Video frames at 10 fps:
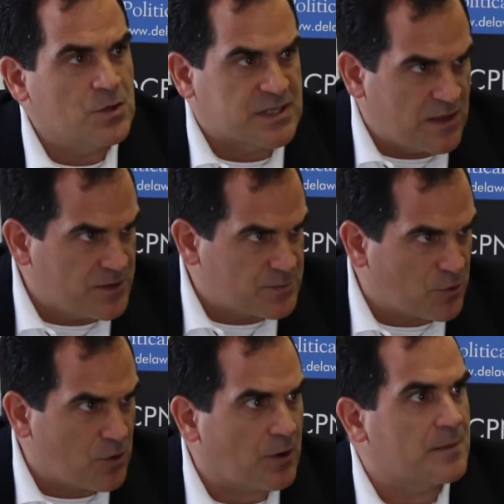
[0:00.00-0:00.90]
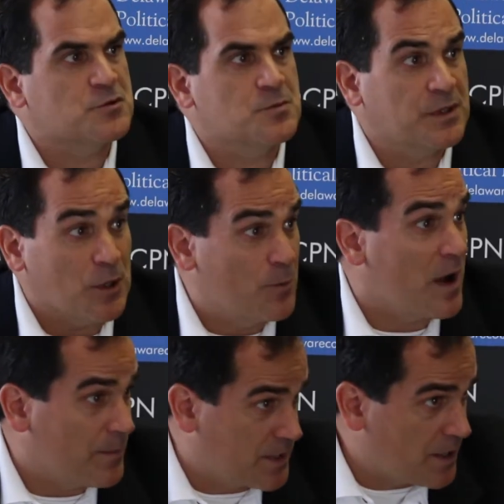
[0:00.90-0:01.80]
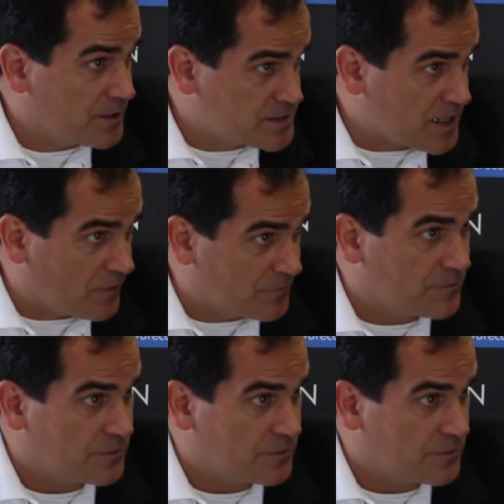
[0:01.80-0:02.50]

When you say these programs, you mean Obamacare itself?